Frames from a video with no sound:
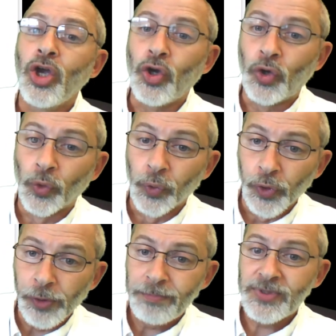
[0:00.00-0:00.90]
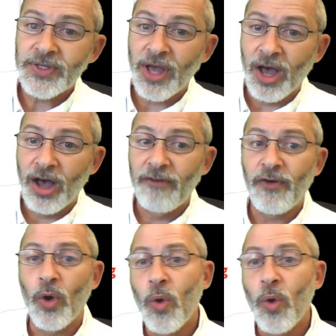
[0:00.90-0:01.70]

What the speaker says: groups of